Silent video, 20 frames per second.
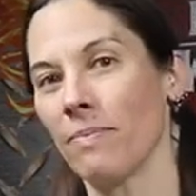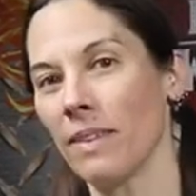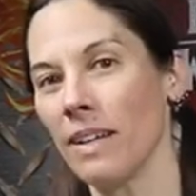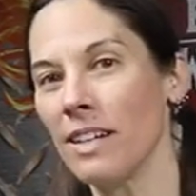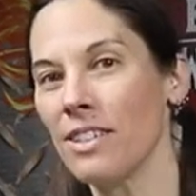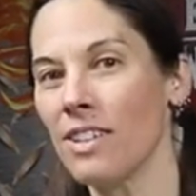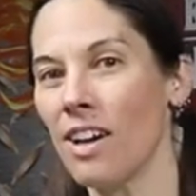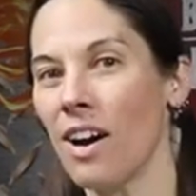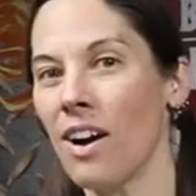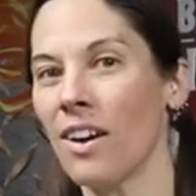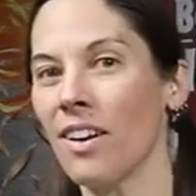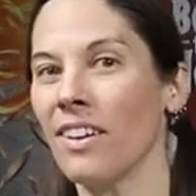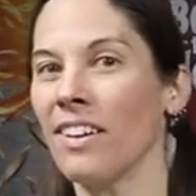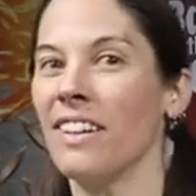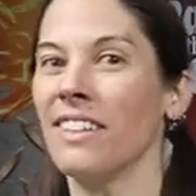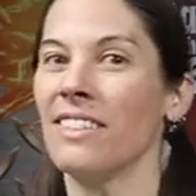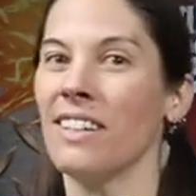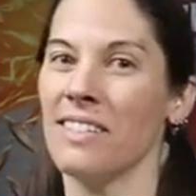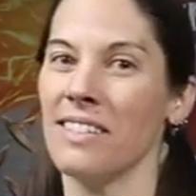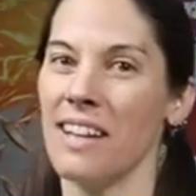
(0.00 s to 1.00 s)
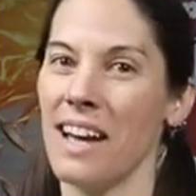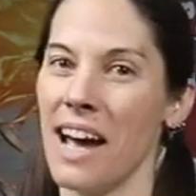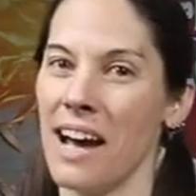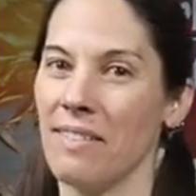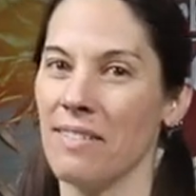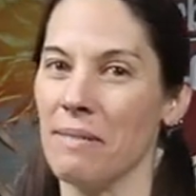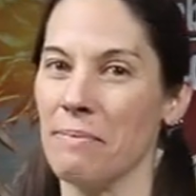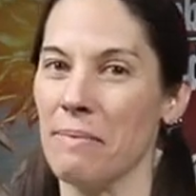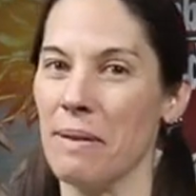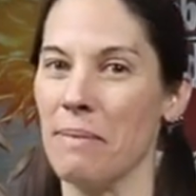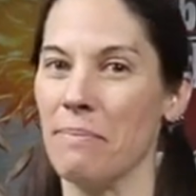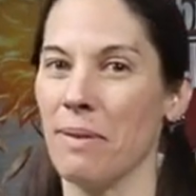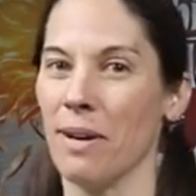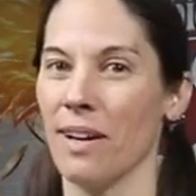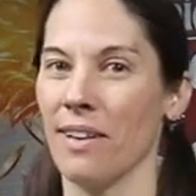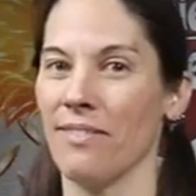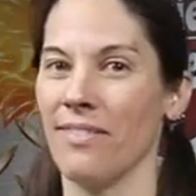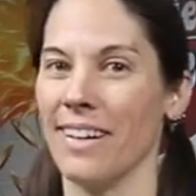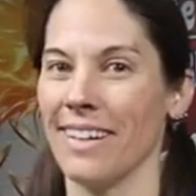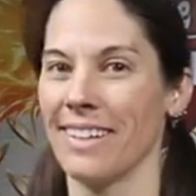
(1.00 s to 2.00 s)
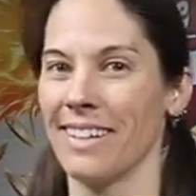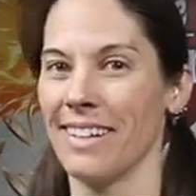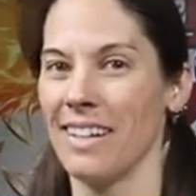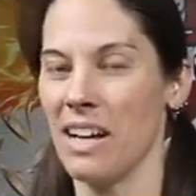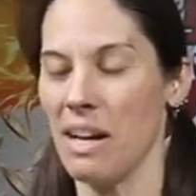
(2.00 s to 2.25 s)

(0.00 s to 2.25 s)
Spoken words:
It's art, it doesn't have to be perfect.